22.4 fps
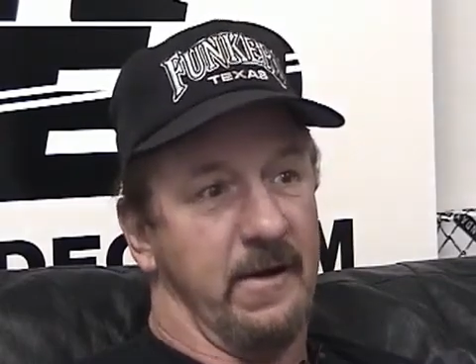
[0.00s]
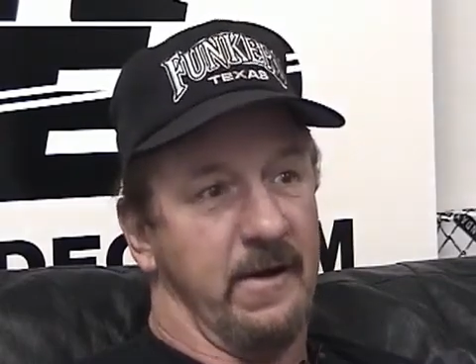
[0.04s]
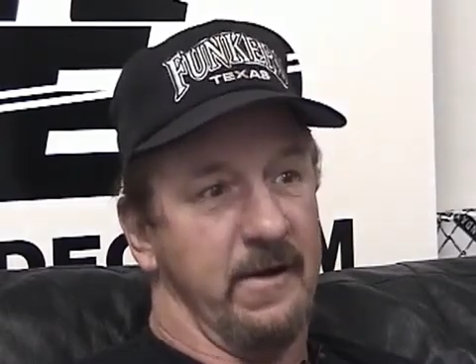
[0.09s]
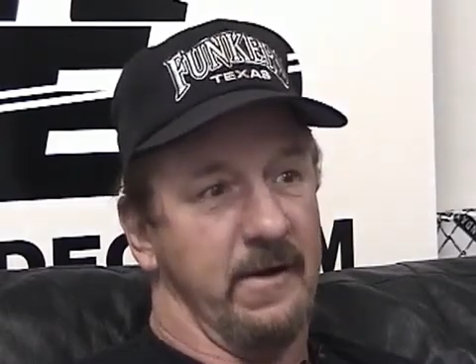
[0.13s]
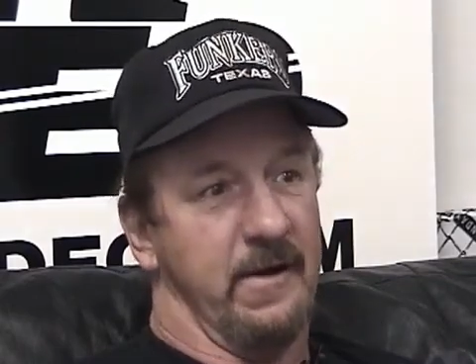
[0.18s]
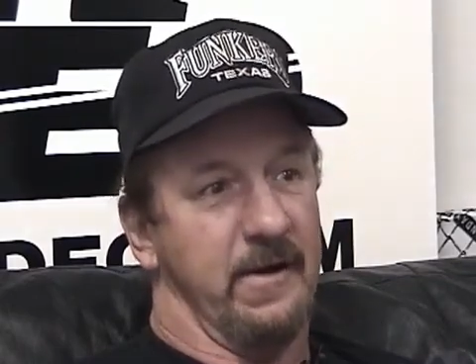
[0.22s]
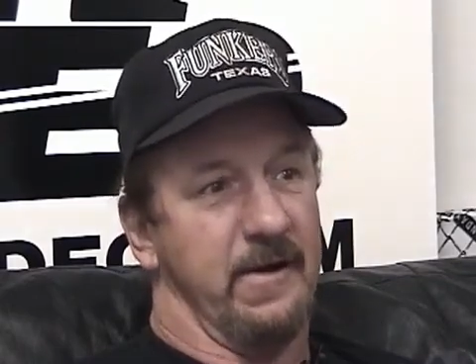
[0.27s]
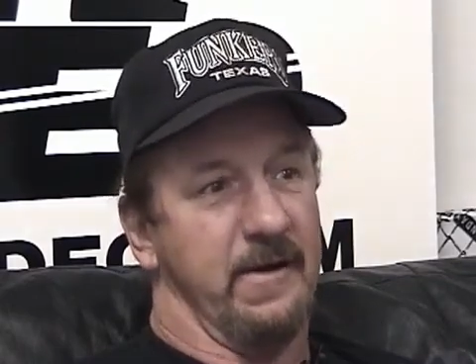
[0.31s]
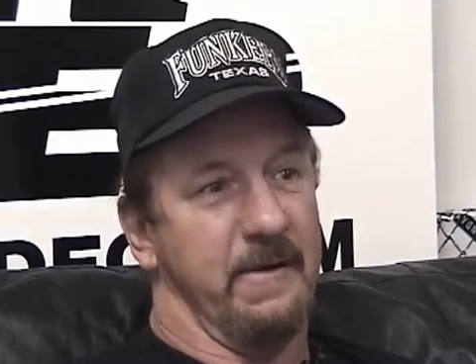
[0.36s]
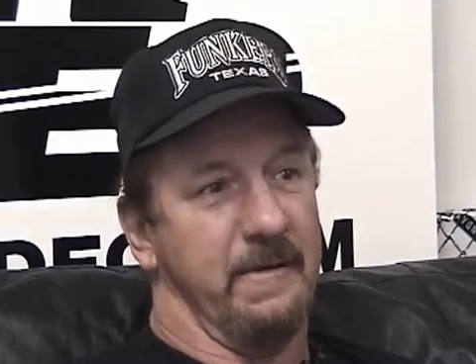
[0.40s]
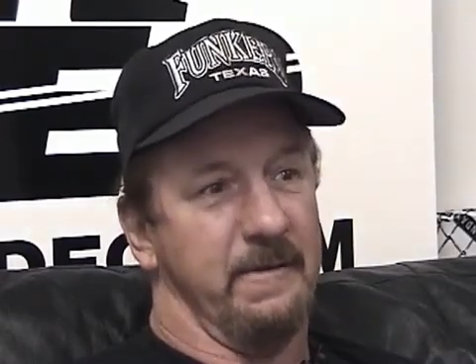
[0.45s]

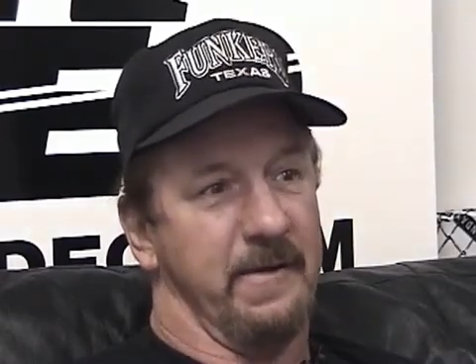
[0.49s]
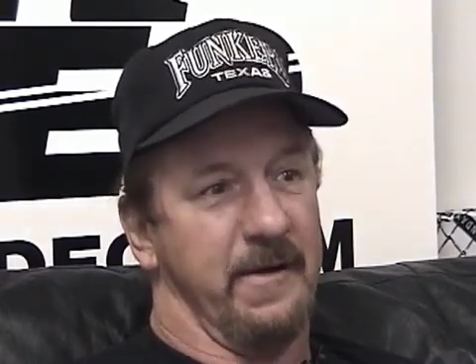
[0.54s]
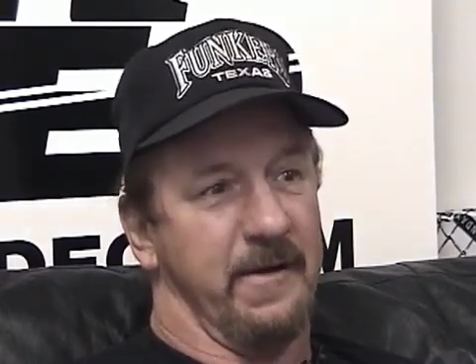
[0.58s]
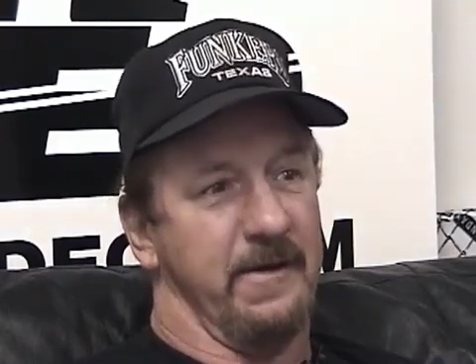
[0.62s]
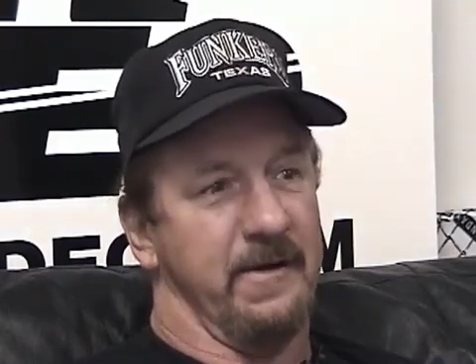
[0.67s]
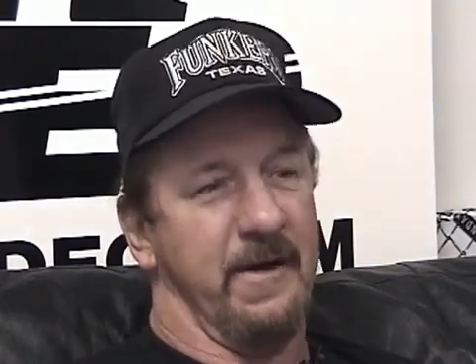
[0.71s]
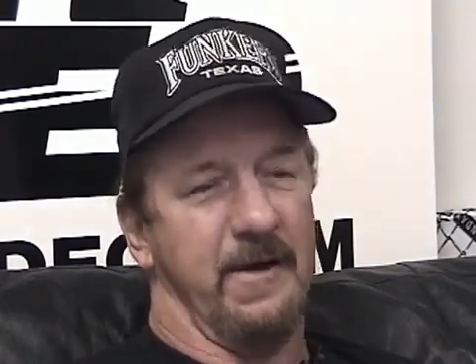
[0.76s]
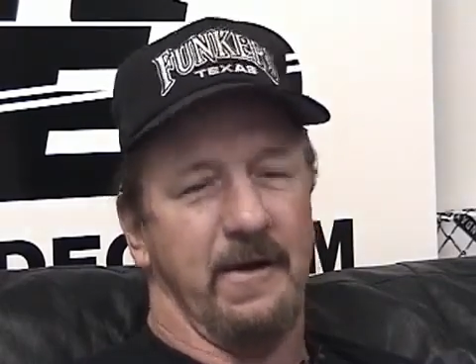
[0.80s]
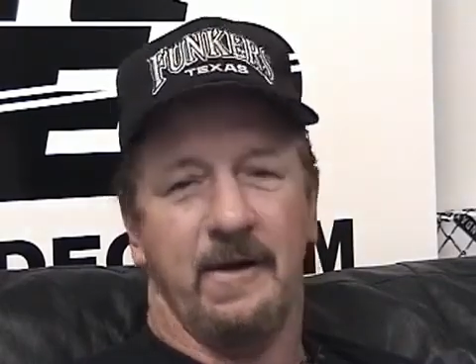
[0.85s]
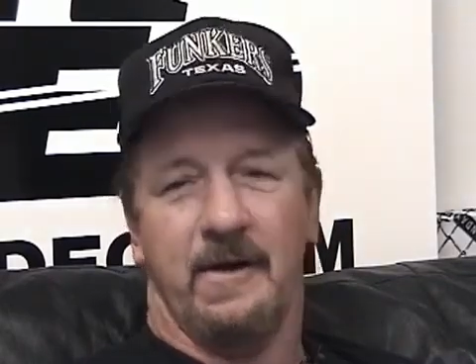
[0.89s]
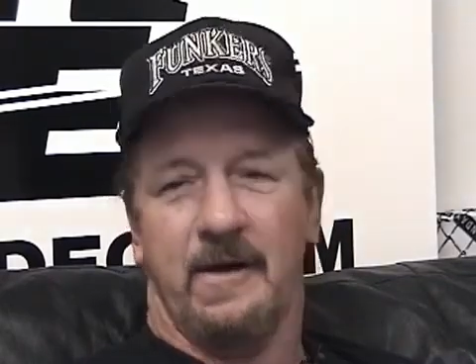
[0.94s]
You know,
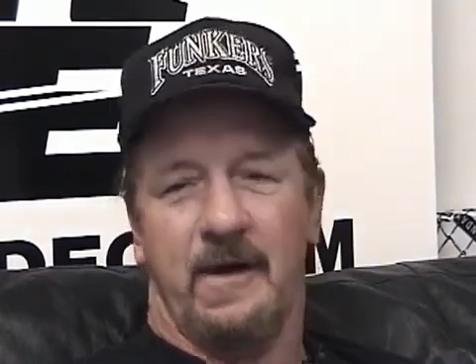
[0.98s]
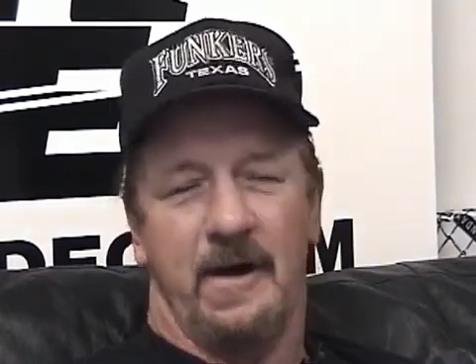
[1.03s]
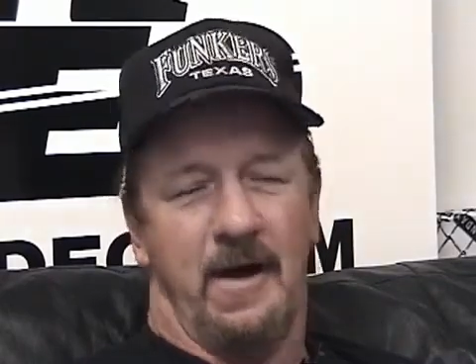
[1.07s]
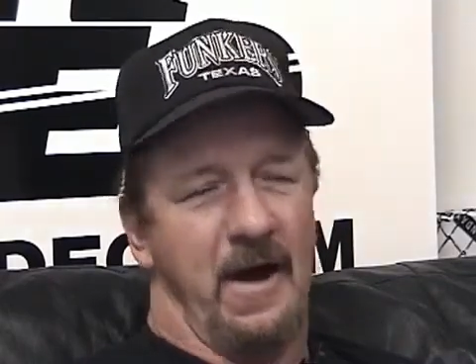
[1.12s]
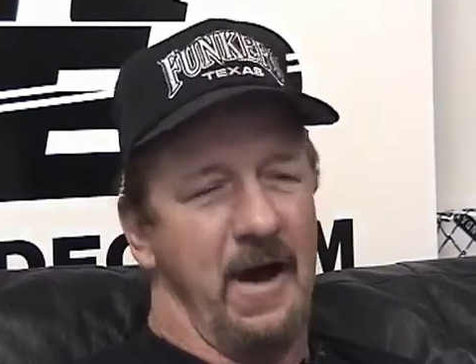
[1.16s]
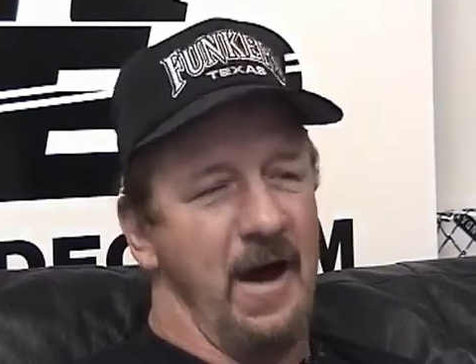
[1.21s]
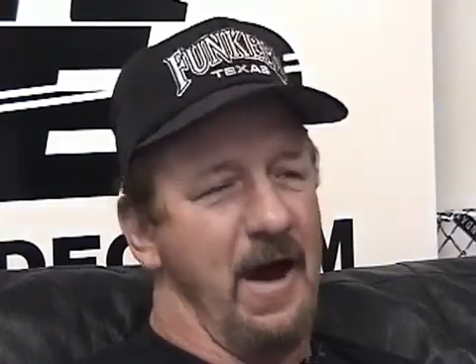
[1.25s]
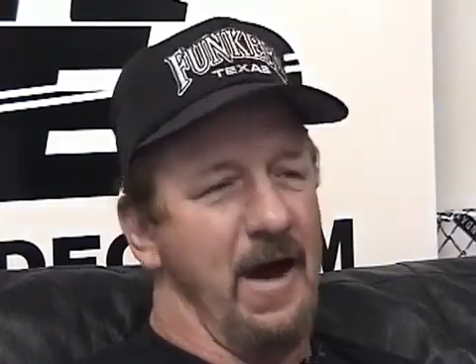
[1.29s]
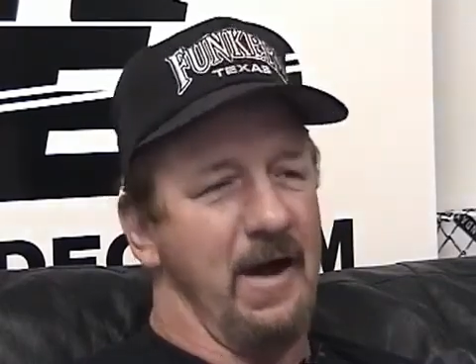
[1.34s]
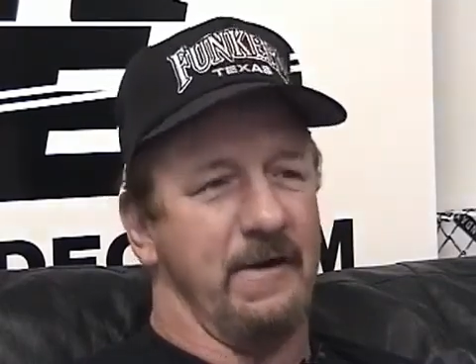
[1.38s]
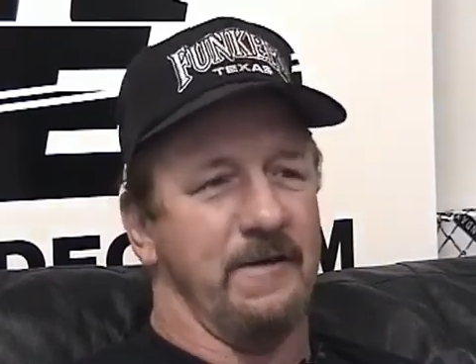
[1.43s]
because
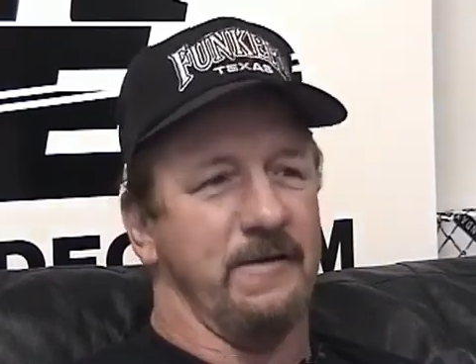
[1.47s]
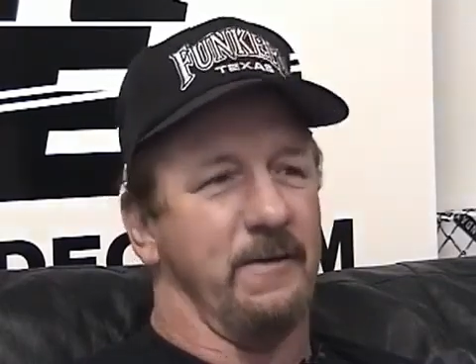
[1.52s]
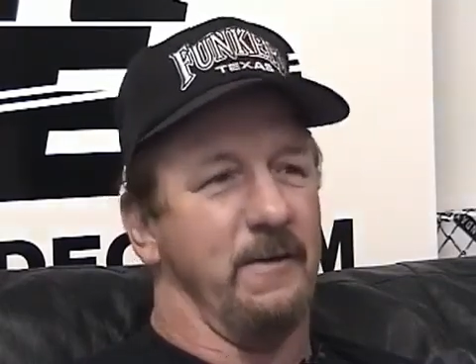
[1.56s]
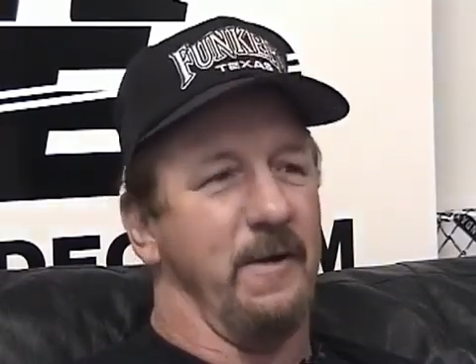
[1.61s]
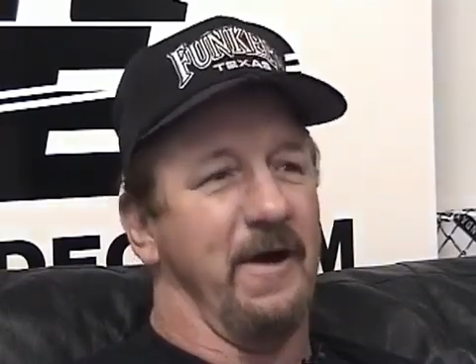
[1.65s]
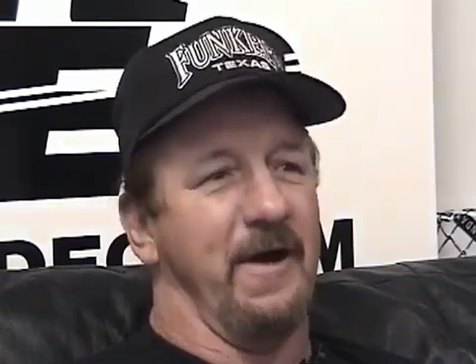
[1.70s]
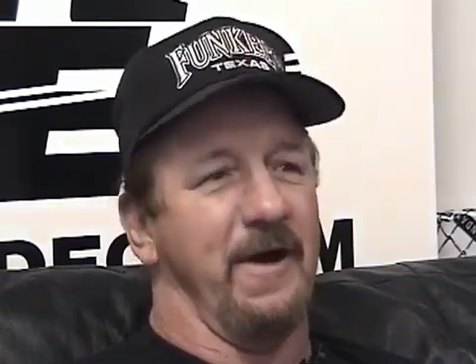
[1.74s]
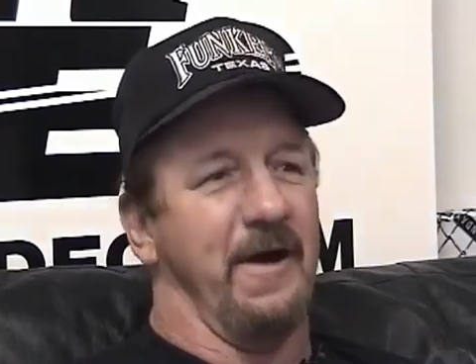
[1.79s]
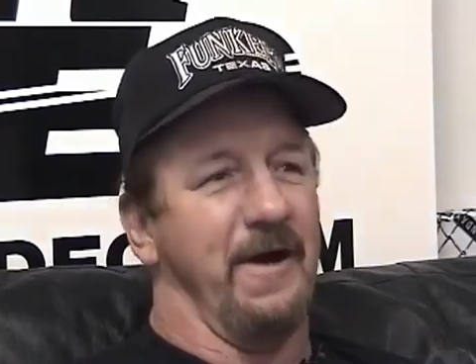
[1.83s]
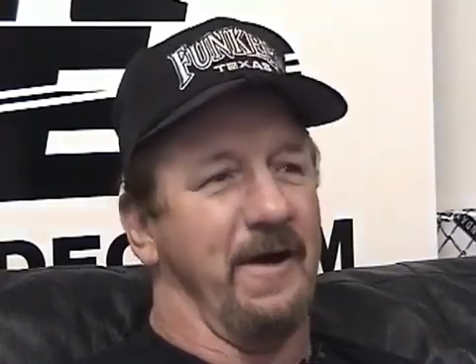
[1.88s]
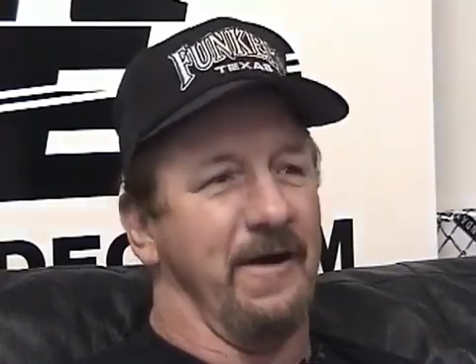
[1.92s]
I
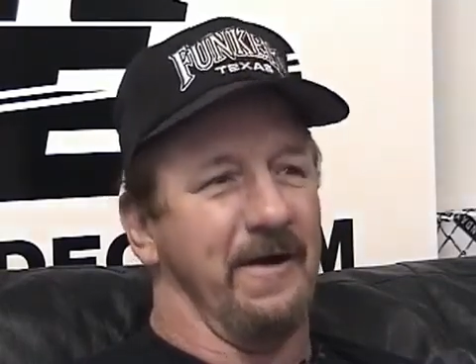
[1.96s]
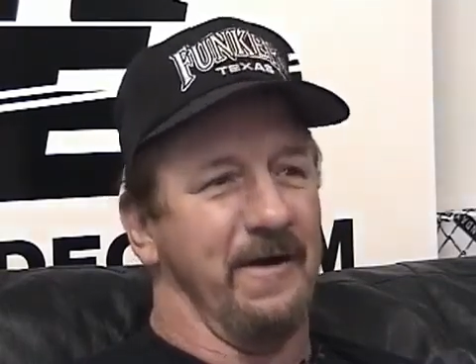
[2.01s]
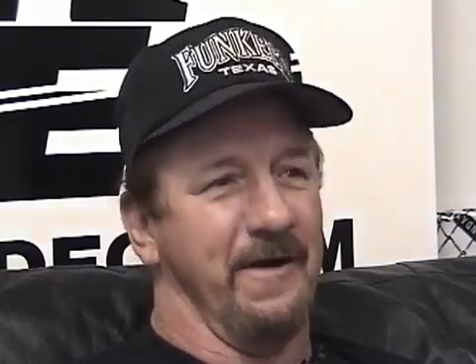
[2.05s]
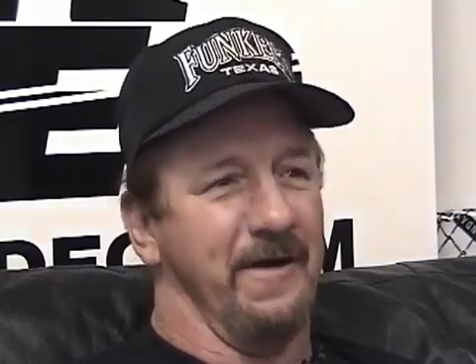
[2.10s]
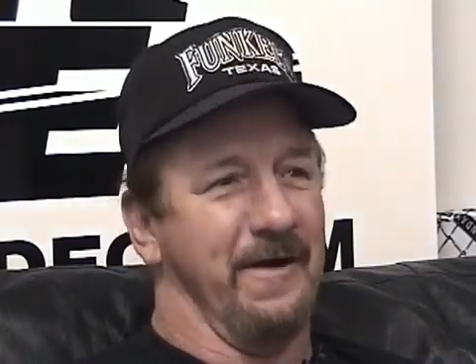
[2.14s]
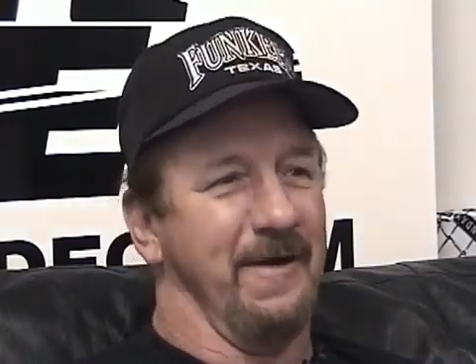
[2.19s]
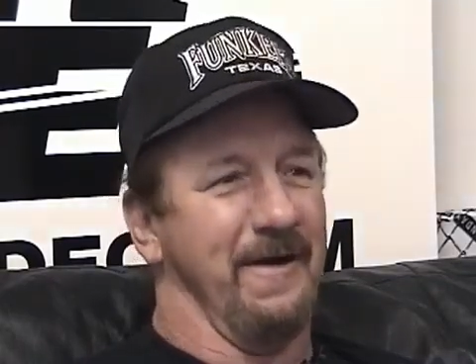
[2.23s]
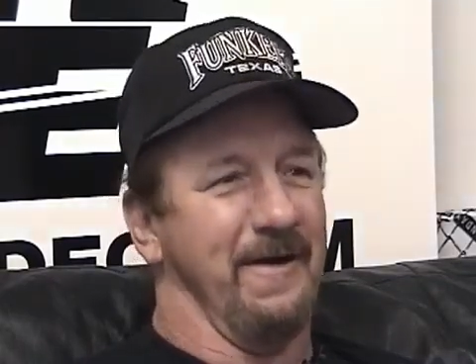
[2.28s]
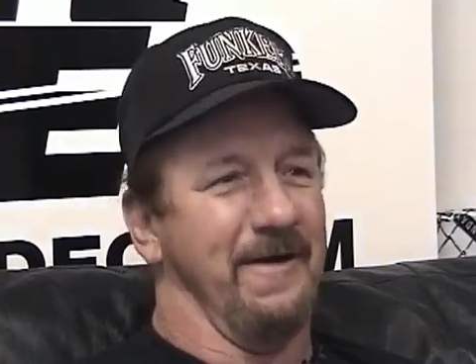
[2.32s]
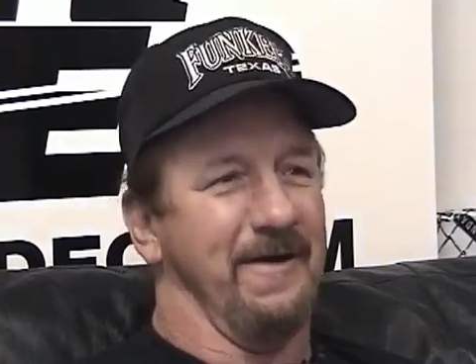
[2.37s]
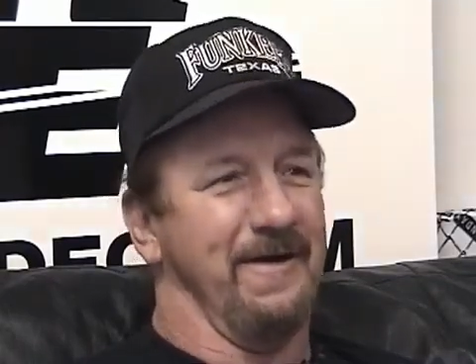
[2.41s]
swear, you
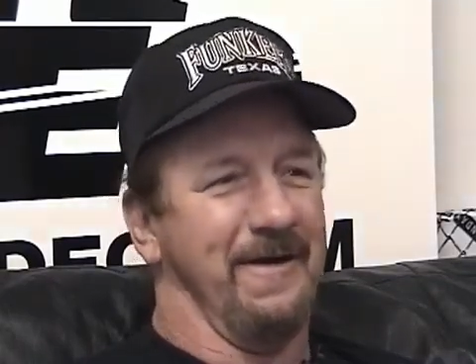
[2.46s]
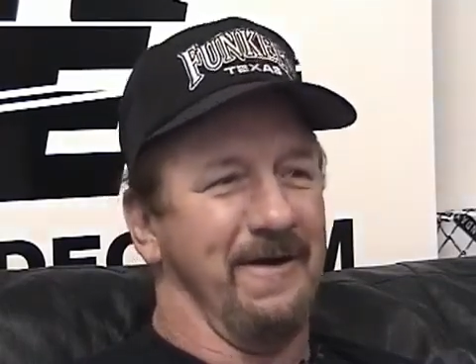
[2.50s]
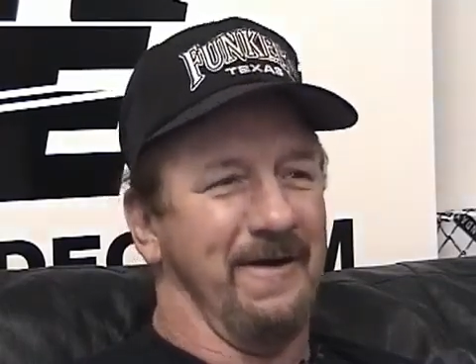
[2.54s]
know.